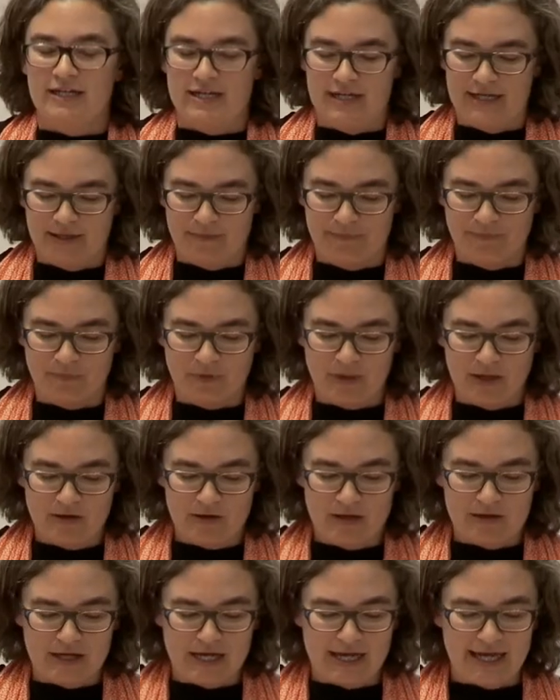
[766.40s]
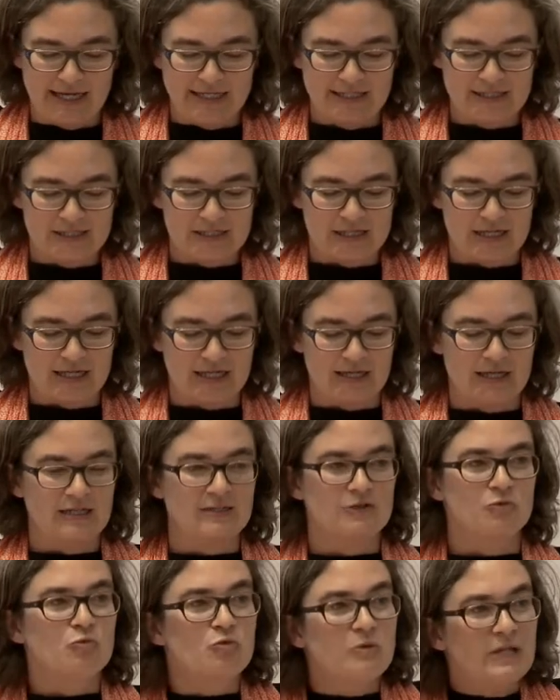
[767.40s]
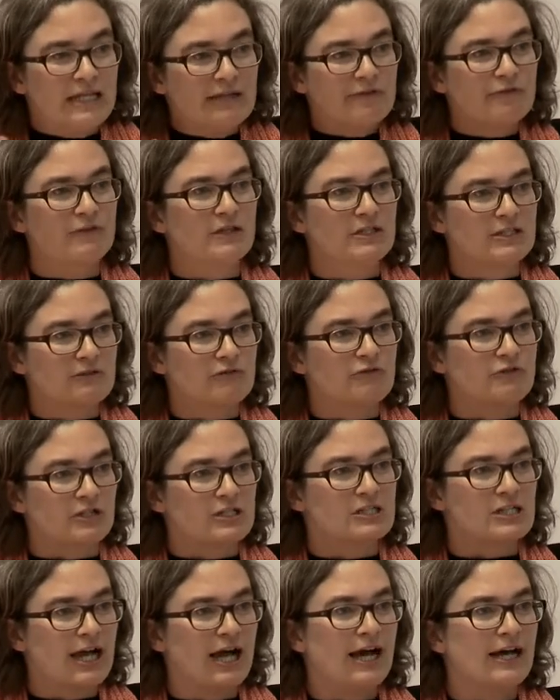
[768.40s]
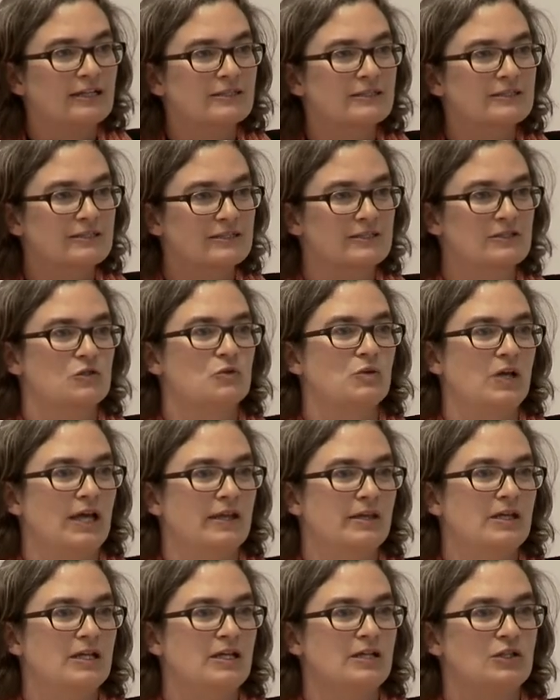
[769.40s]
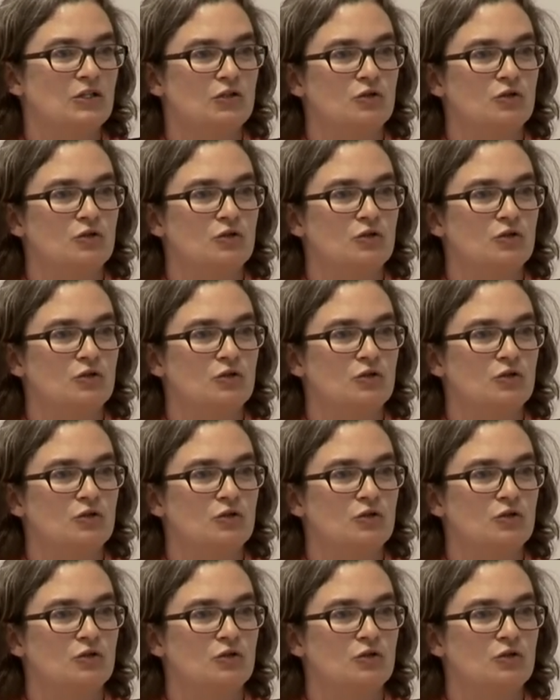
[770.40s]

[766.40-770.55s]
um, and uh, weave the different tasks together.